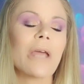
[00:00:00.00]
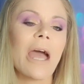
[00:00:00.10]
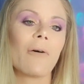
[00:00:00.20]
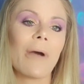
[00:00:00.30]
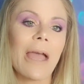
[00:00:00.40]

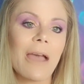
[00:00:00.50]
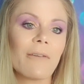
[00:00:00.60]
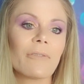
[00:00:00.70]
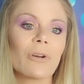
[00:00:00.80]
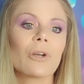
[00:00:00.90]

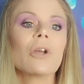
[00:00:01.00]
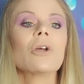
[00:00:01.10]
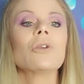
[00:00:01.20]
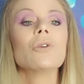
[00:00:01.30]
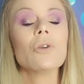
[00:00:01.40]
However,
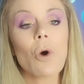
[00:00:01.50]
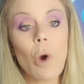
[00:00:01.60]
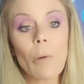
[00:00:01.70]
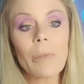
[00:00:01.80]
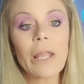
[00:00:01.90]

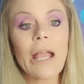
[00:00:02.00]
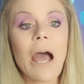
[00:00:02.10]
normally